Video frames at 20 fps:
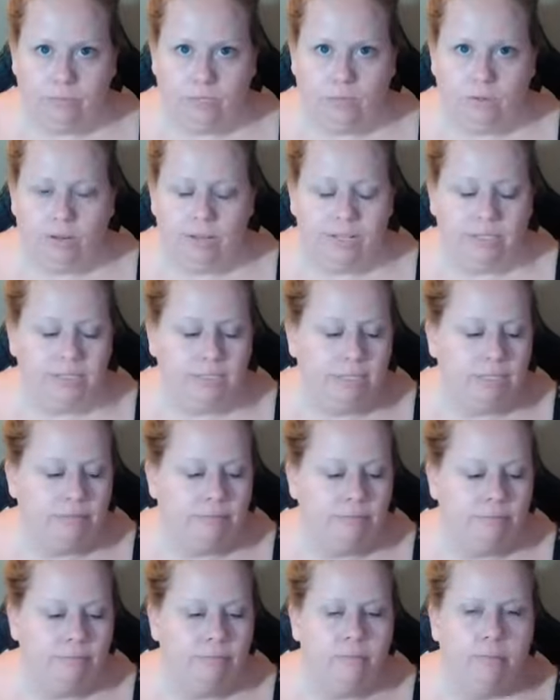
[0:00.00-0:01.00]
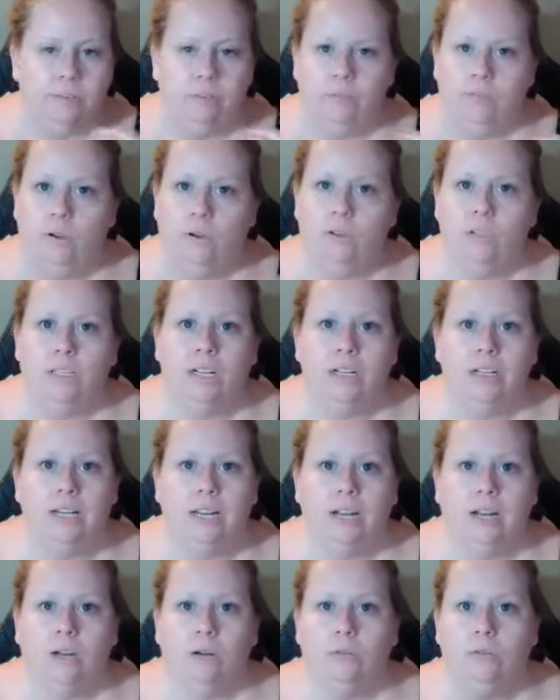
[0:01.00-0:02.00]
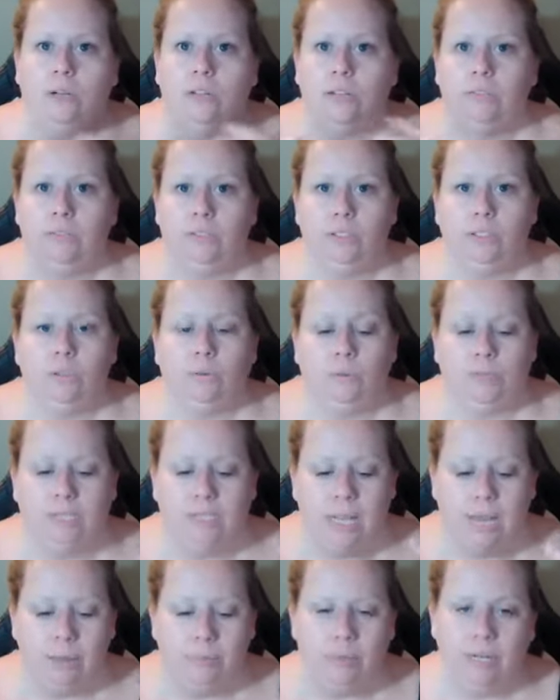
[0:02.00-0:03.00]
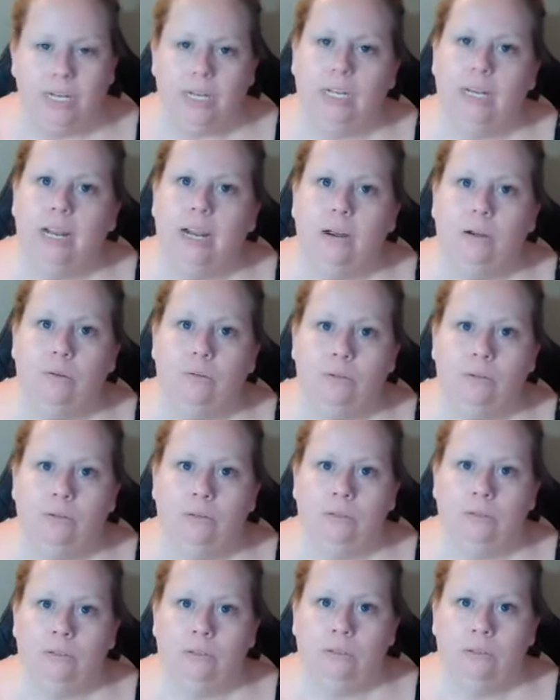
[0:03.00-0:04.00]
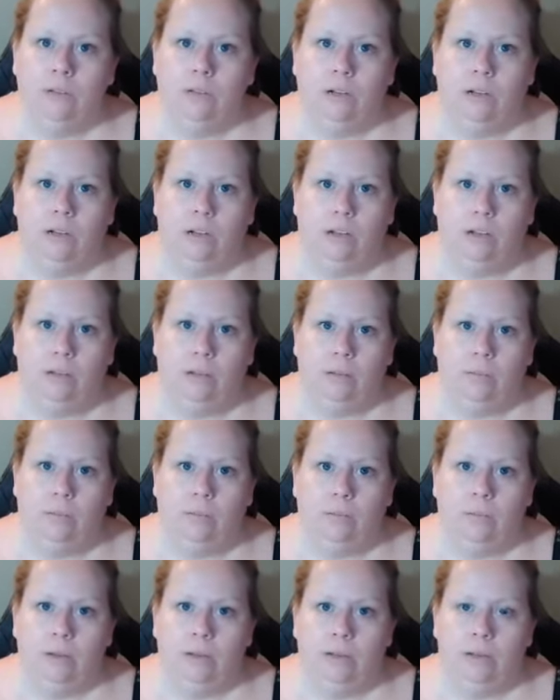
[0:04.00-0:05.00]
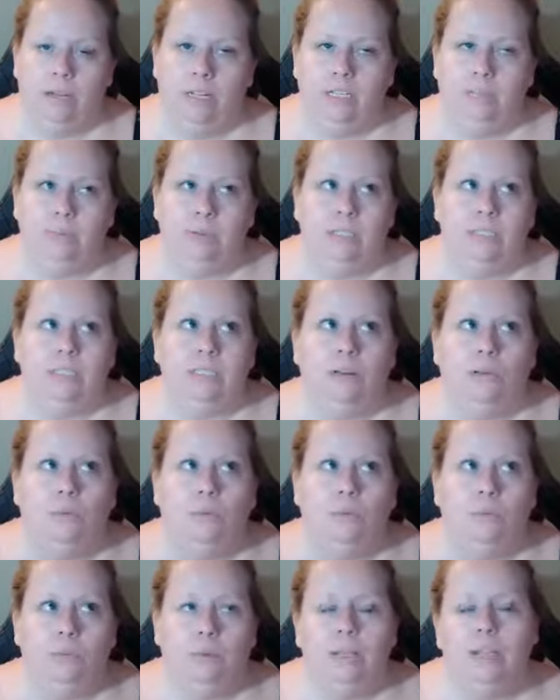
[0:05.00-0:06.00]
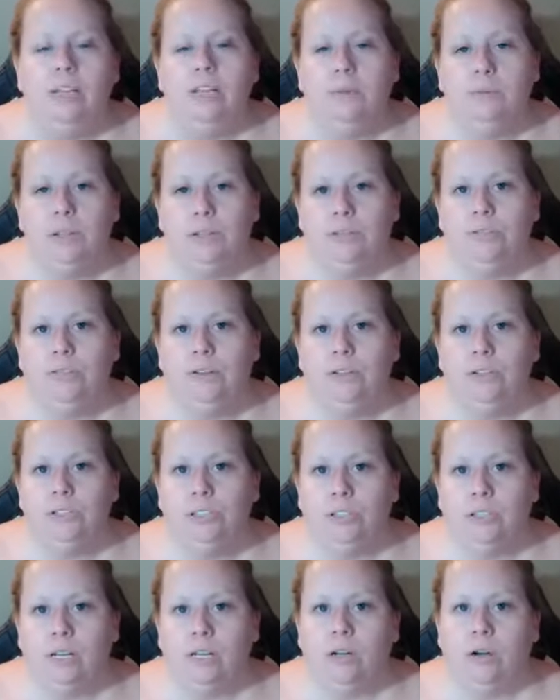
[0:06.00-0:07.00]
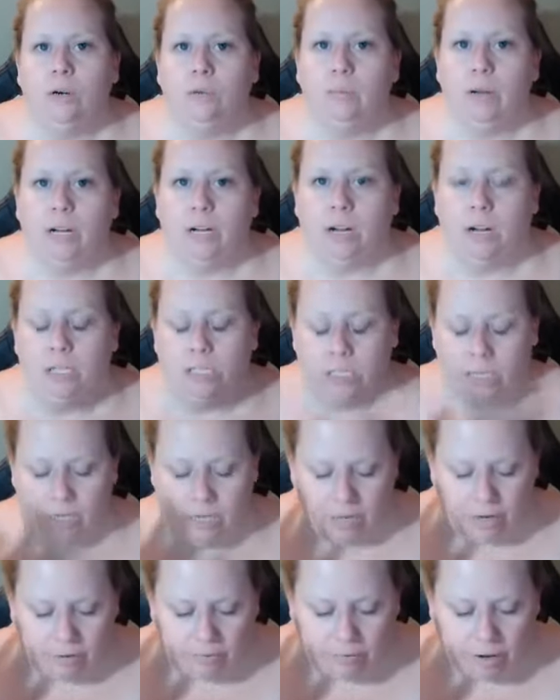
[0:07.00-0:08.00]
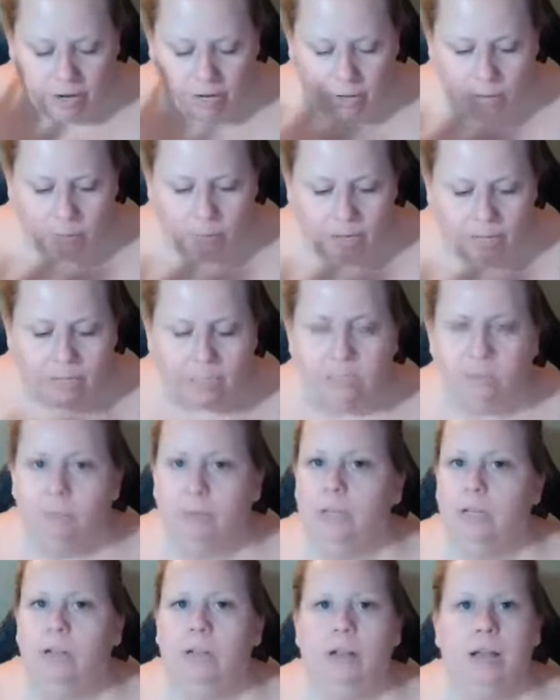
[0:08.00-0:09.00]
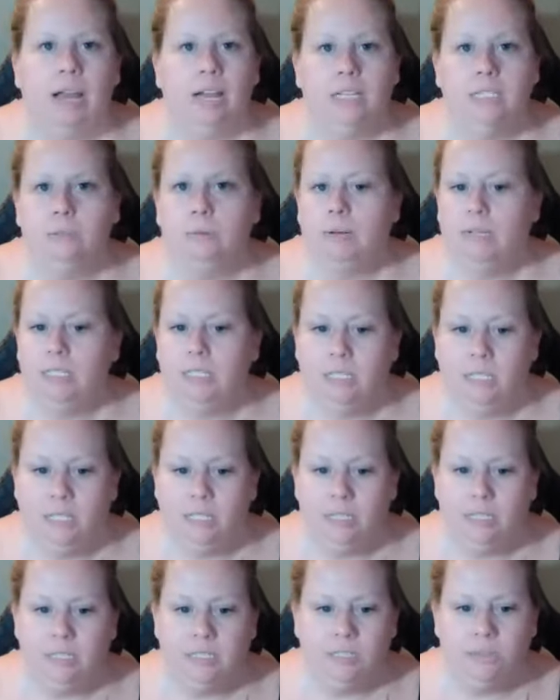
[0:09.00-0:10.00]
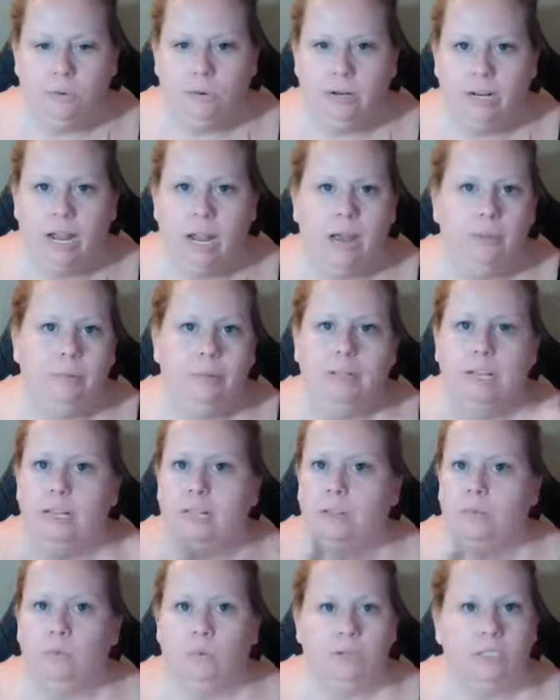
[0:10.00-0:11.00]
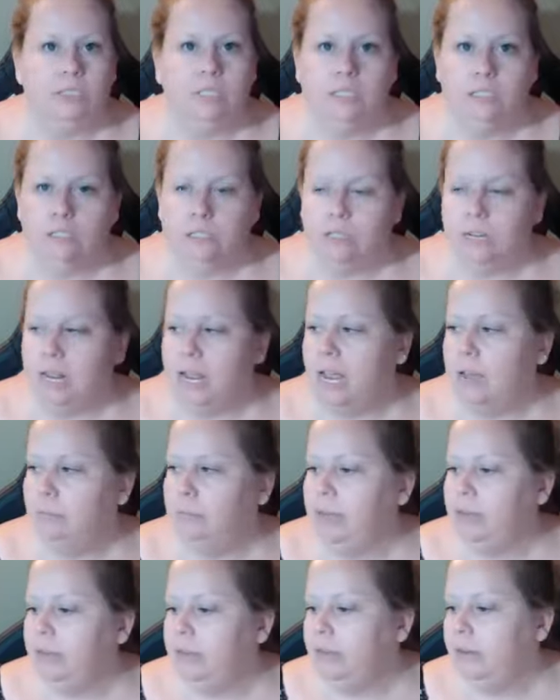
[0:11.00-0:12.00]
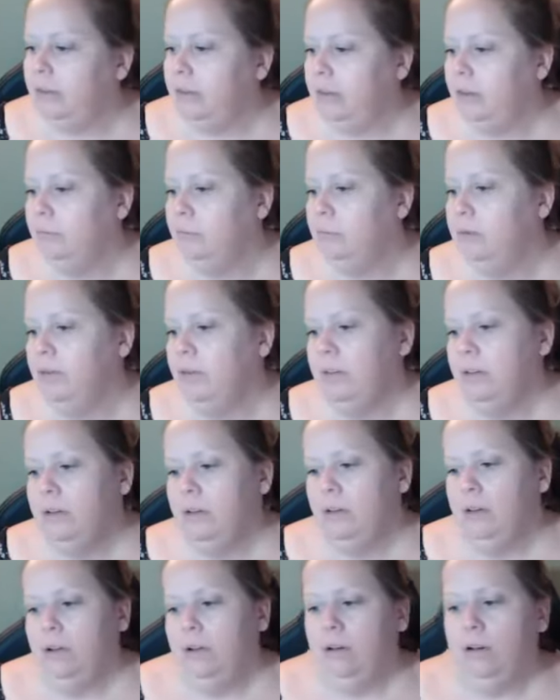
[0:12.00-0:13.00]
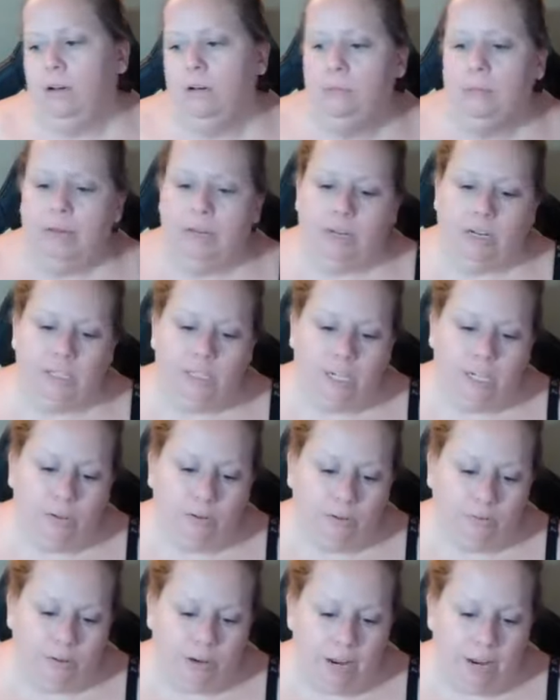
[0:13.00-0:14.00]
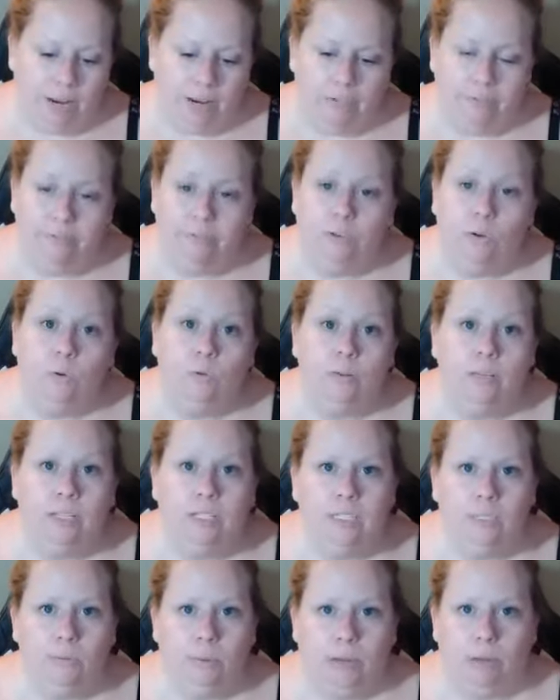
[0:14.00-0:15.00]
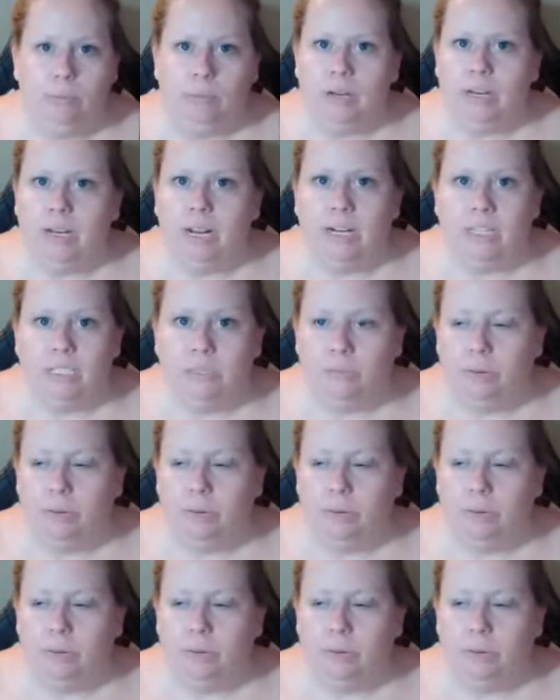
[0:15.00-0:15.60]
Okay, that's it. Focus on now, not the future. What is happening now? It's because when we think about the future, like, oh my gosh, like if I don't pay this bill, XYZ is going to happen. Like, the worst things are going to happen. Oh my gosh, I know I have food this week, but next